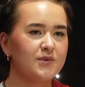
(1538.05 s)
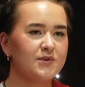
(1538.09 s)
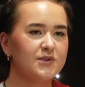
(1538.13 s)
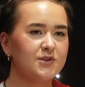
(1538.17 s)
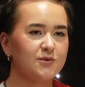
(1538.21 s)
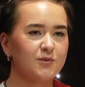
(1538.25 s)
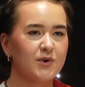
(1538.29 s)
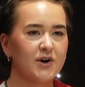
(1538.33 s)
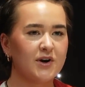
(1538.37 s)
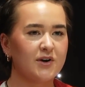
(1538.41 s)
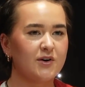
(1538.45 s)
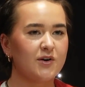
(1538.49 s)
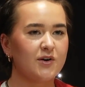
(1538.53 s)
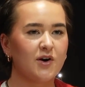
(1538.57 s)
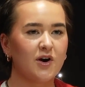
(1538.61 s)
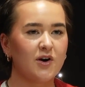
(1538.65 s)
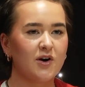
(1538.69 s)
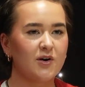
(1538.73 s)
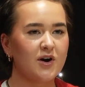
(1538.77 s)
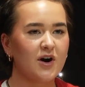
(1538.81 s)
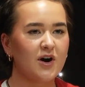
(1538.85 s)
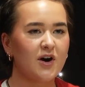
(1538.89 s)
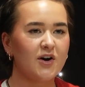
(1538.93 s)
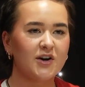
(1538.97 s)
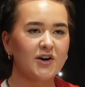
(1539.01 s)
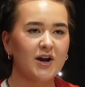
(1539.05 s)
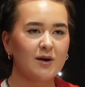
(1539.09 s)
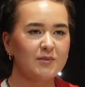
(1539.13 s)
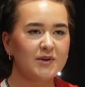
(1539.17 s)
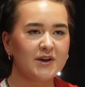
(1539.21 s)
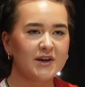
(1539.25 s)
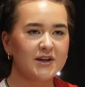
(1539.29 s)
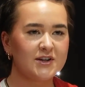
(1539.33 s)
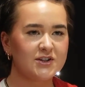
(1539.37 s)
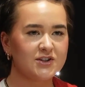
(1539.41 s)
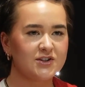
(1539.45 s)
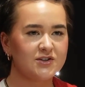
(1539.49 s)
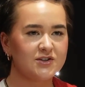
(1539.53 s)
work, or how an
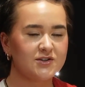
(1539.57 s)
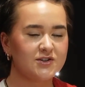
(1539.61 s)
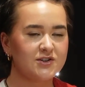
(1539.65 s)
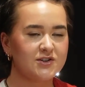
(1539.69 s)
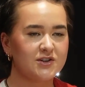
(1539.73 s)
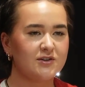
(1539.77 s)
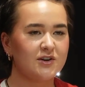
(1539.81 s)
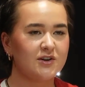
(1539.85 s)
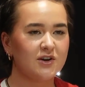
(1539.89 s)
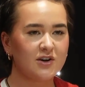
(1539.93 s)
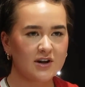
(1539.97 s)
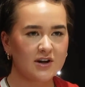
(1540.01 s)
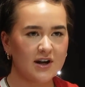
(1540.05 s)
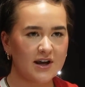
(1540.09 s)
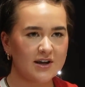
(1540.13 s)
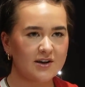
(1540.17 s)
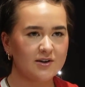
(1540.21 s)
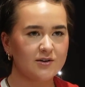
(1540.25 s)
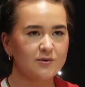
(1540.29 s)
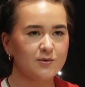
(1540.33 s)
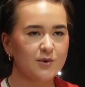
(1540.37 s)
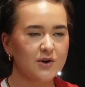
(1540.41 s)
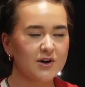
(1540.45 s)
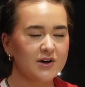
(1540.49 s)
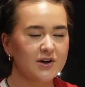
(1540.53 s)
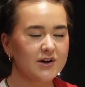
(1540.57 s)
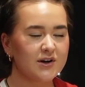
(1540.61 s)
application to look like and work